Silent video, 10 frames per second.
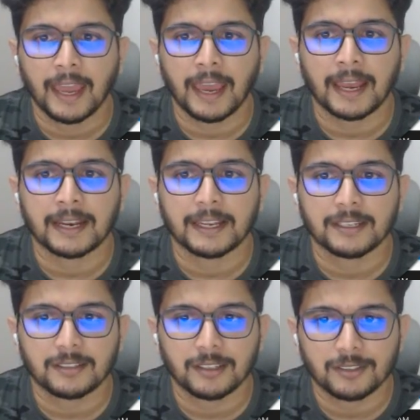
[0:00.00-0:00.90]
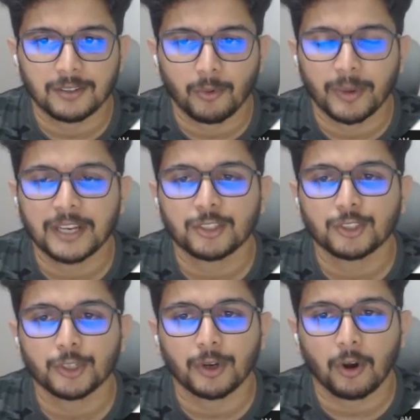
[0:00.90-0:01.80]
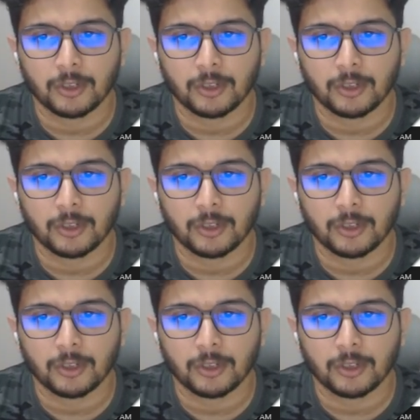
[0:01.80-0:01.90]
and instance domain should